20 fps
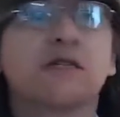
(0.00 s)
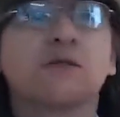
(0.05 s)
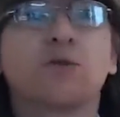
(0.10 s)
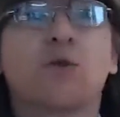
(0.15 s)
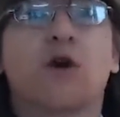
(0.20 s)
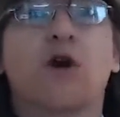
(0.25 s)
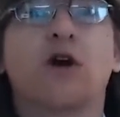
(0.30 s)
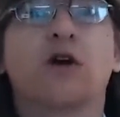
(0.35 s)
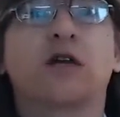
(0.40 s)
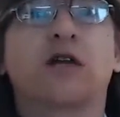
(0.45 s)

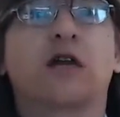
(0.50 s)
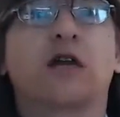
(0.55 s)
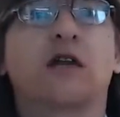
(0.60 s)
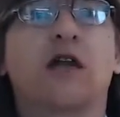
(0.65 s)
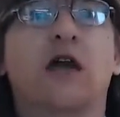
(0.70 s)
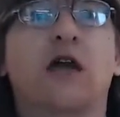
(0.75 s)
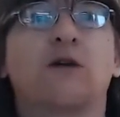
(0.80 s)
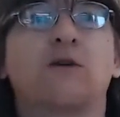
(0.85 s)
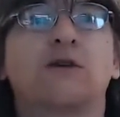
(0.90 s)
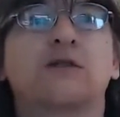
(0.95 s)
working
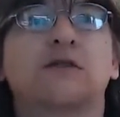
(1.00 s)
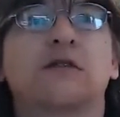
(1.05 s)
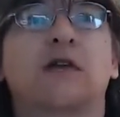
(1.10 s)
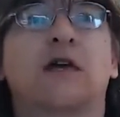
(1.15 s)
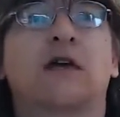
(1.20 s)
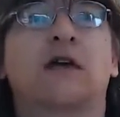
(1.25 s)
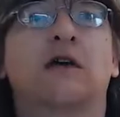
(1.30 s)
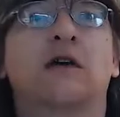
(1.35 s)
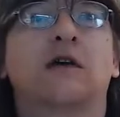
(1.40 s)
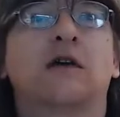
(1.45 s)
now, isn't
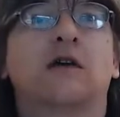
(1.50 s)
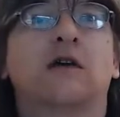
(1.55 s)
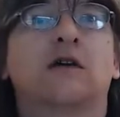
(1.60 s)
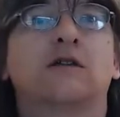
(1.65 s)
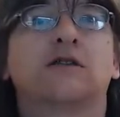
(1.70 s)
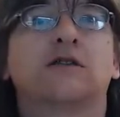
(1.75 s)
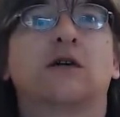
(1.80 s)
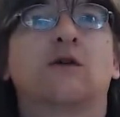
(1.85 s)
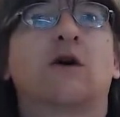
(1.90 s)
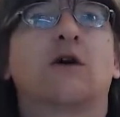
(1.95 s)
it?
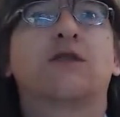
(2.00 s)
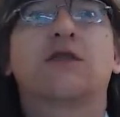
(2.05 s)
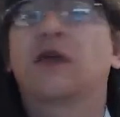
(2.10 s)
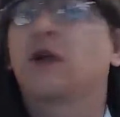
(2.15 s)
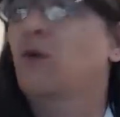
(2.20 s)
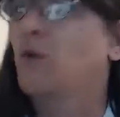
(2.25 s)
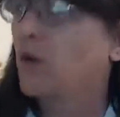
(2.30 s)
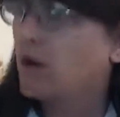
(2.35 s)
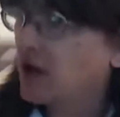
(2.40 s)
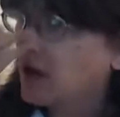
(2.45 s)
So I
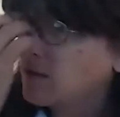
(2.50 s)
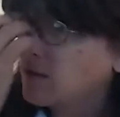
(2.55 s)
think what I'm